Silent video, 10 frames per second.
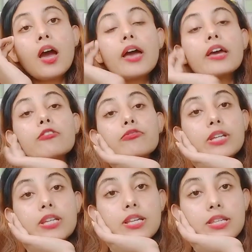If
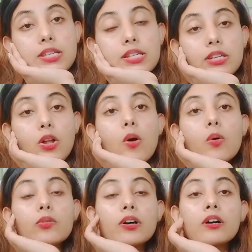Venus,
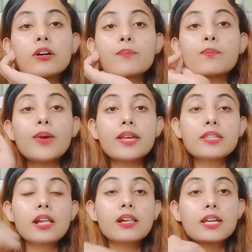
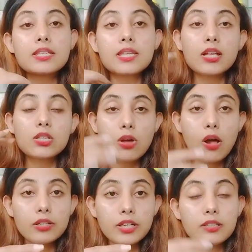basically is
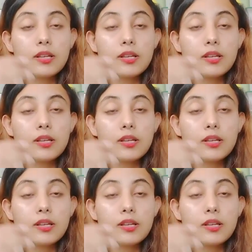exalted,